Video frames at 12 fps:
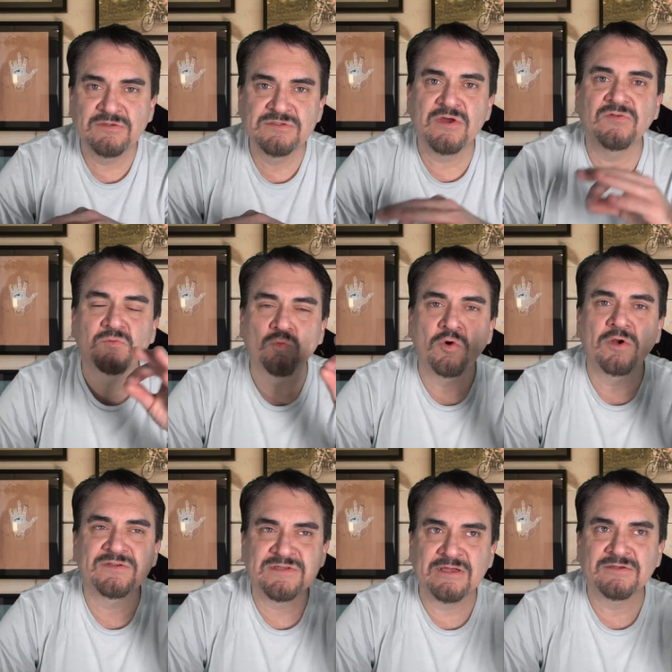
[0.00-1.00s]
but it doesn't
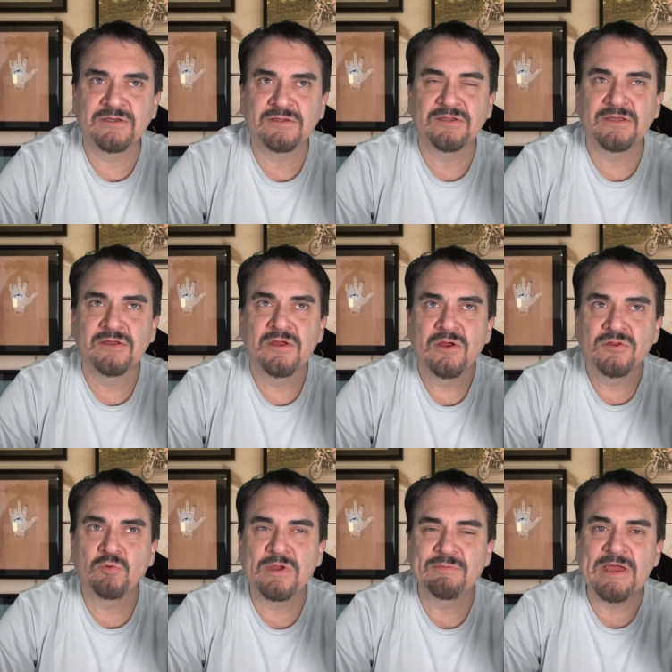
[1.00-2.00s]
work technically
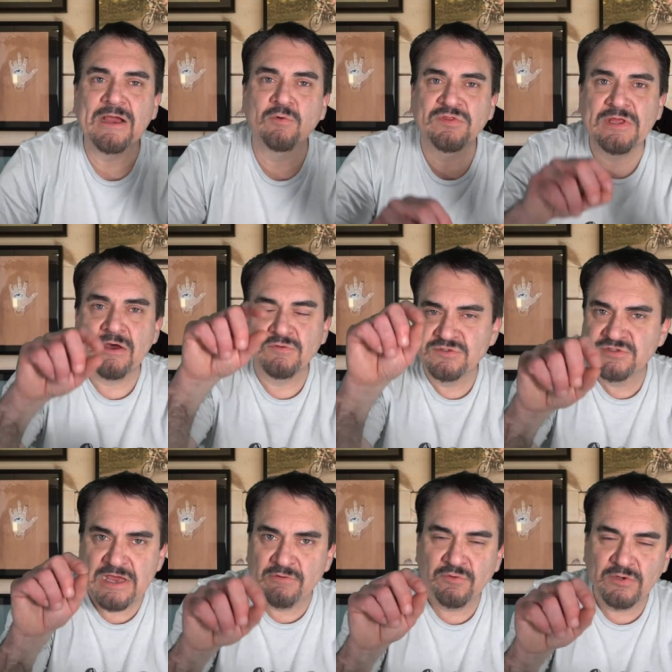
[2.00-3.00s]
the way back without
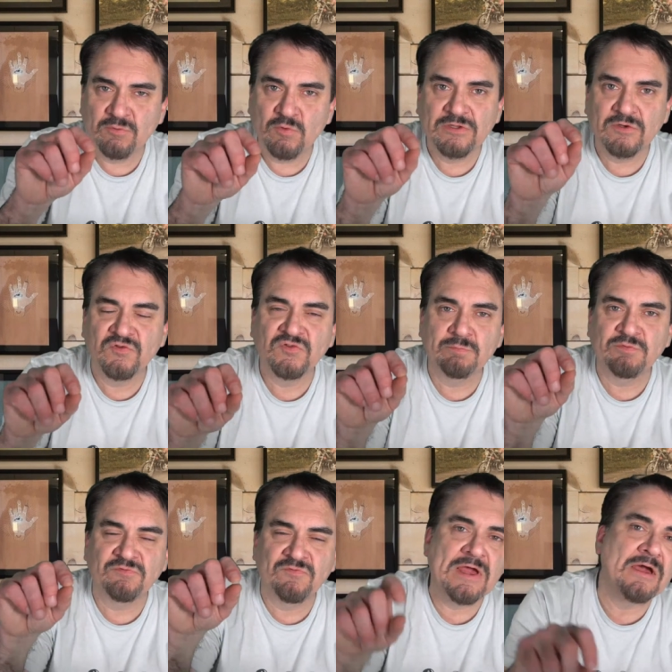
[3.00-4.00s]
downloading one little
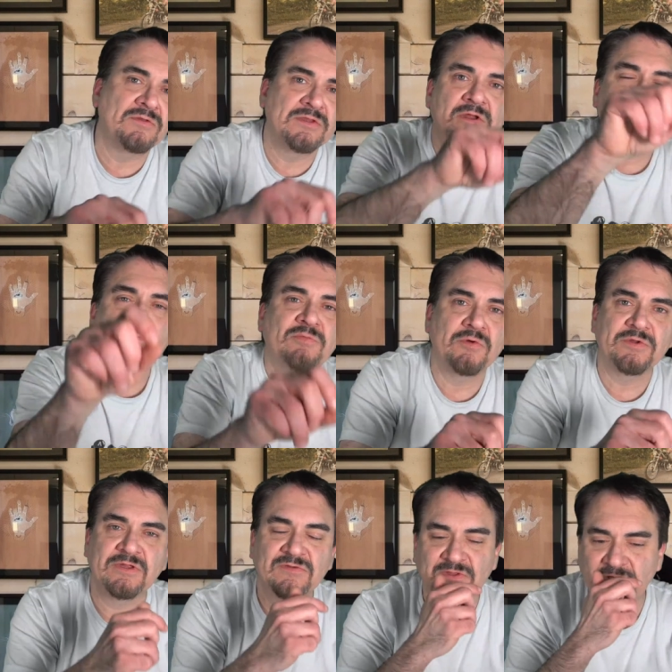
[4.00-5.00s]
simple file and then
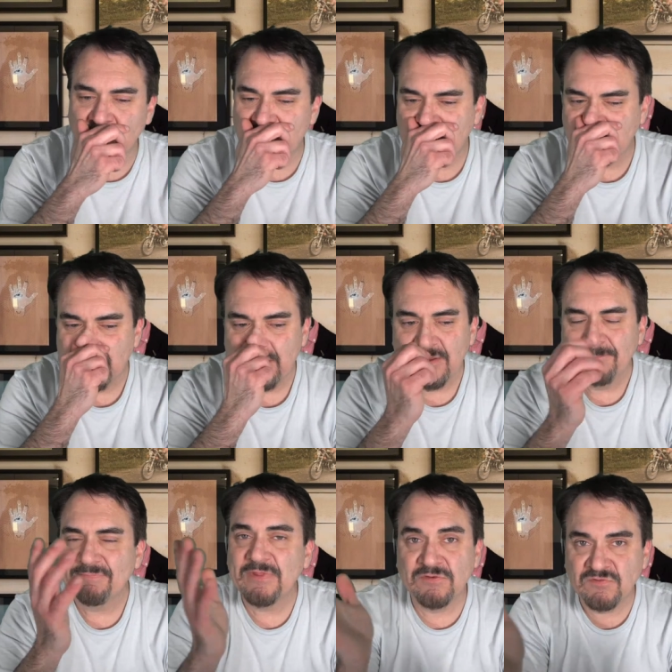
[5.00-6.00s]
uploading it to eBay.
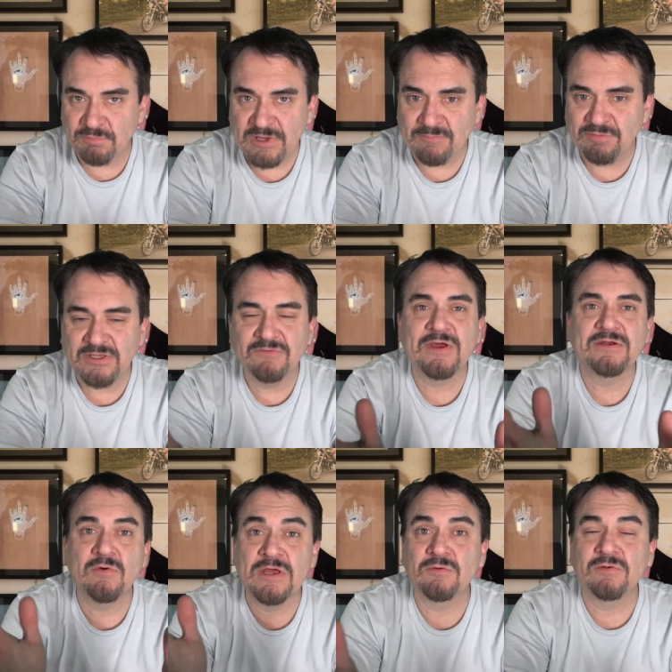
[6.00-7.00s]
It's a pet peeve. I
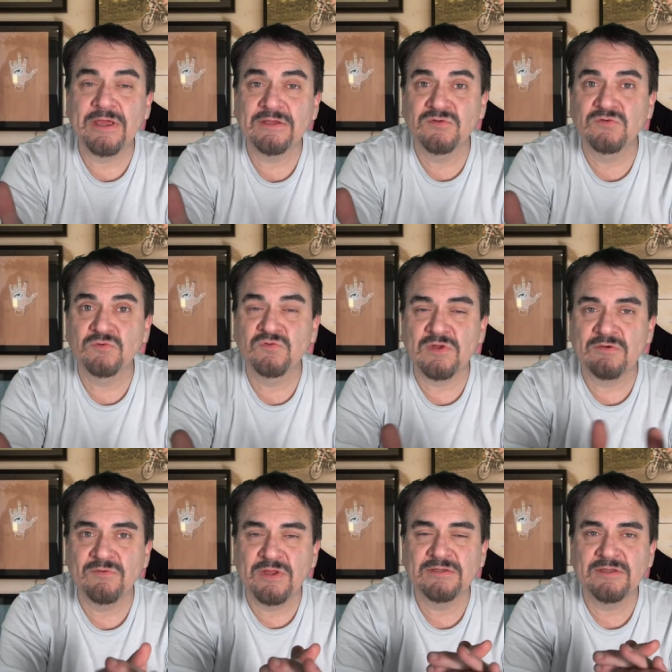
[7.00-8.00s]
know I don't like to do
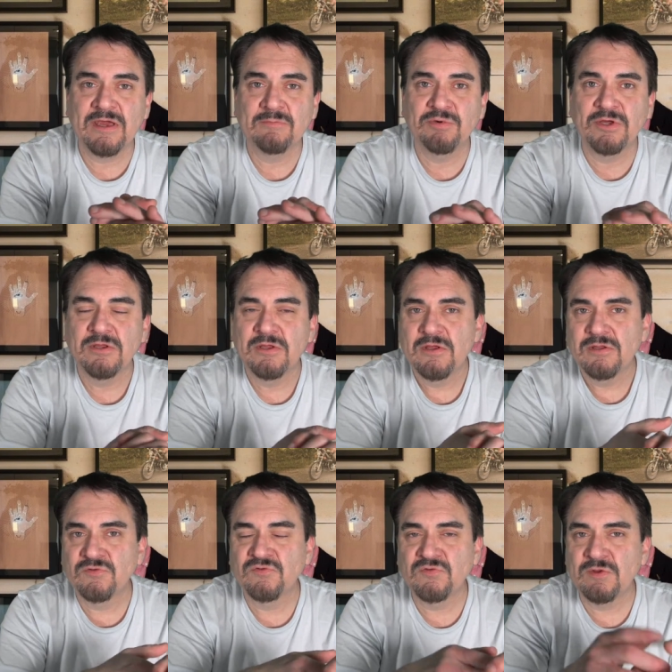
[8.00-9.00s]
stuff like that, but
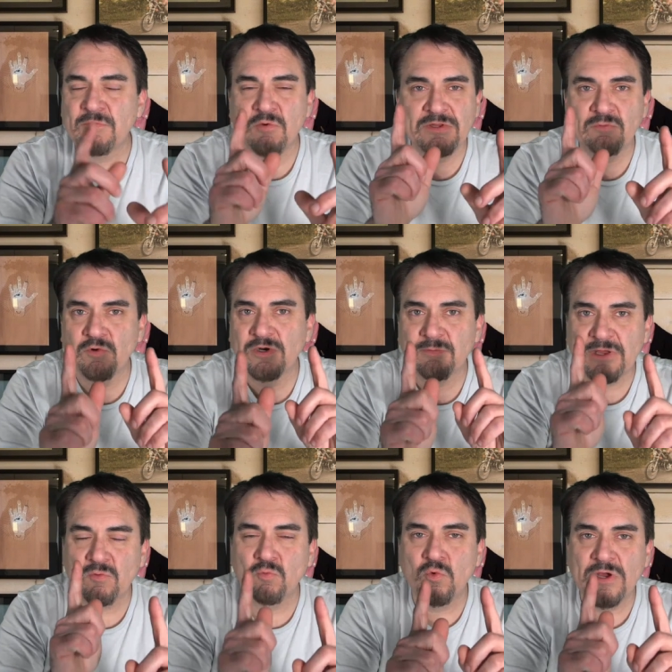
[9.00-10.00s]
this, I'm only worrying
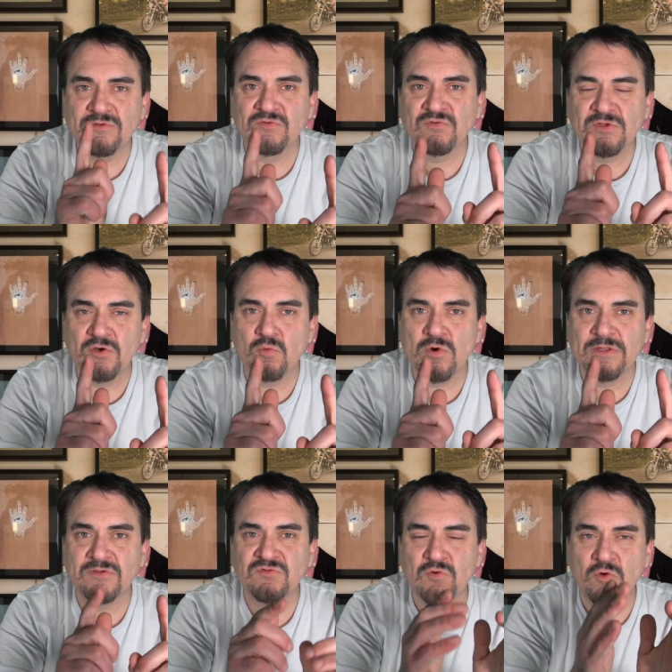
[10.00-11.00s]
about one single
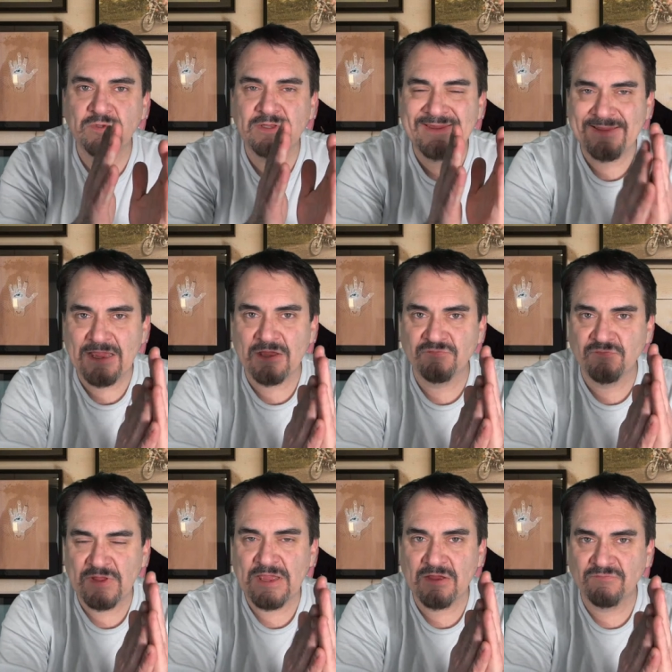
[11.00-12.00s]
one that's only
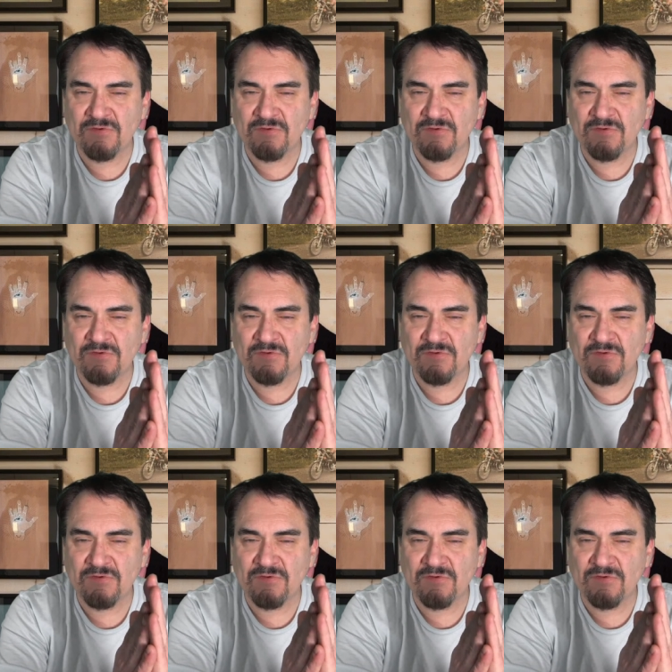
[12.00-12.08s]
half